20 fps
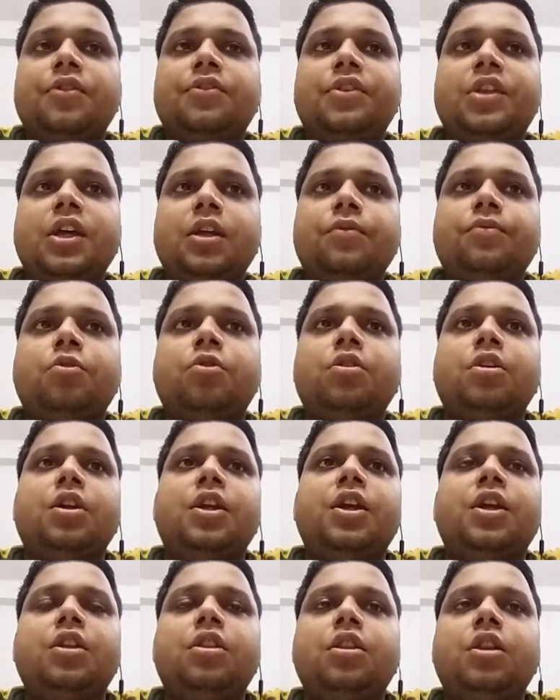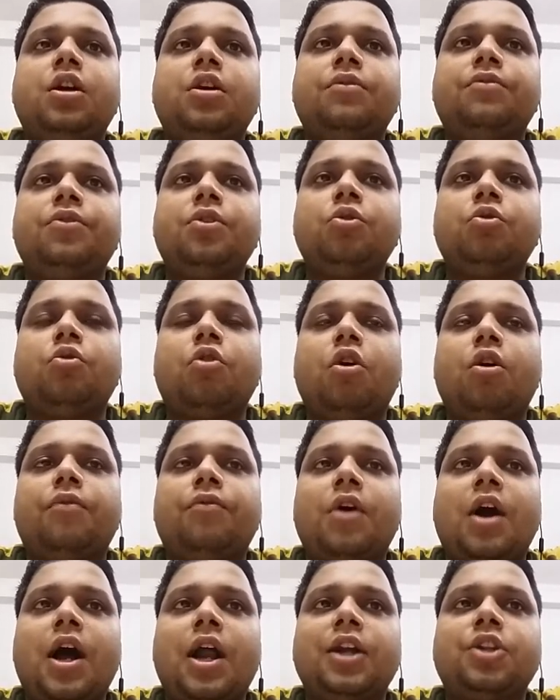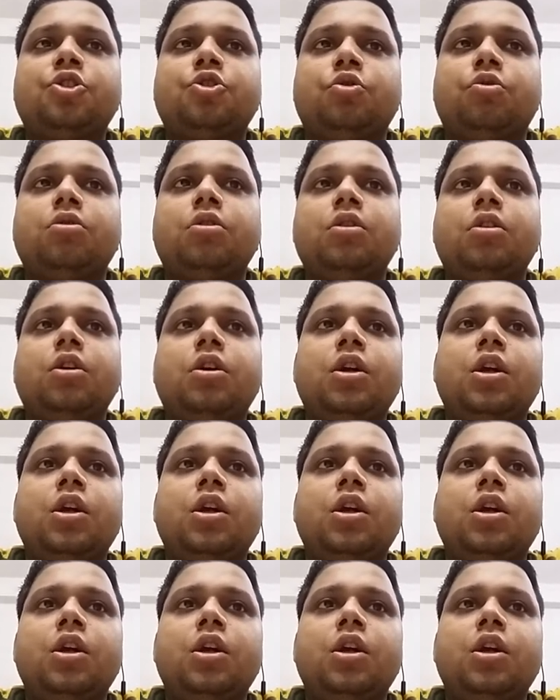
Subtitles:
Therefore, in the view of Hartshorne,